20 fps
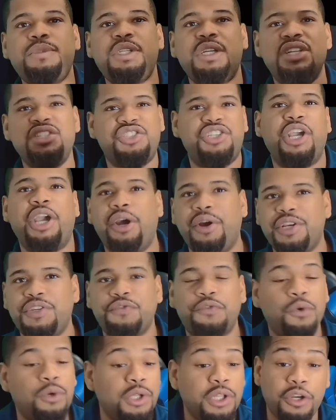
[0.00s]
Jerry's
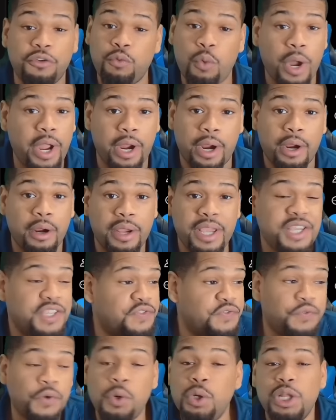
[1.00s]
fully aware. He's
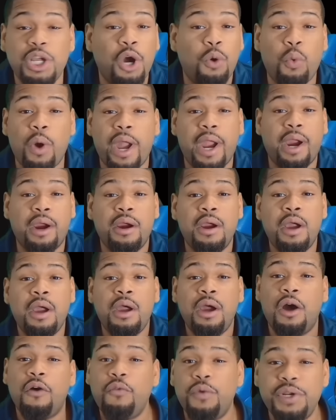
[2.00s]
fully aware
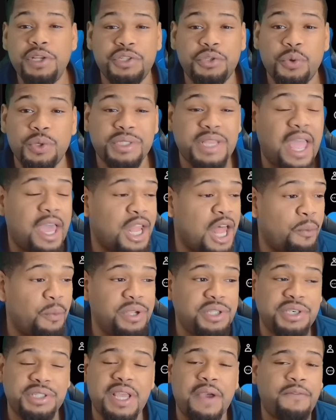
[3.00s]
of what he's doing. It's not like we
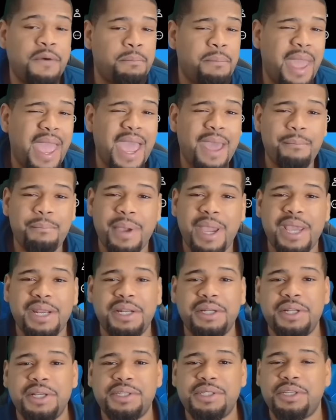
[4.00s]
just have a madman that
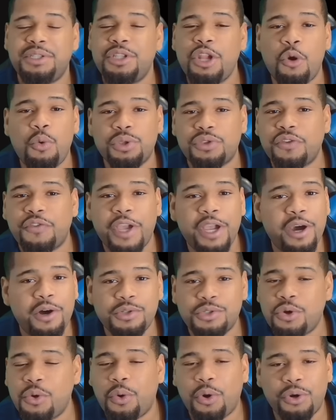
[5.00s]
doesn't know what the hell's
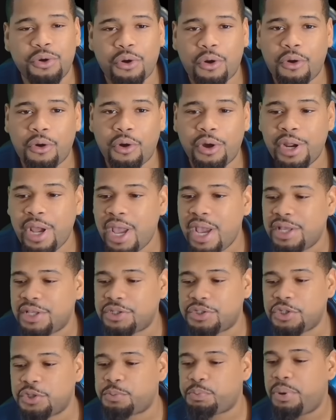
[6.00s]
going on. It's
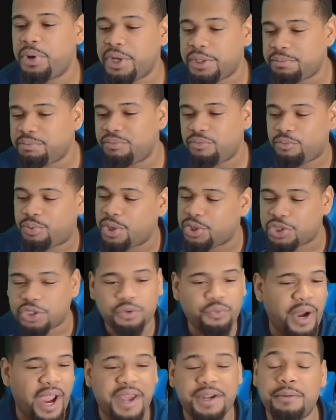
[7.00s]
just pushing
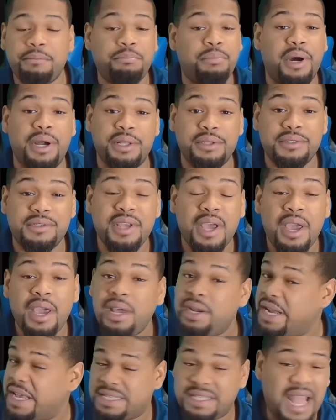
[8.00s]
random buttons.
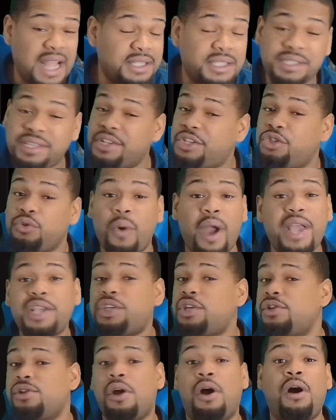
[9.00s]
That's not the
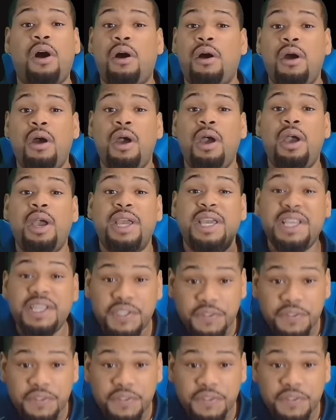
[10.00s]
situation, y'all. He's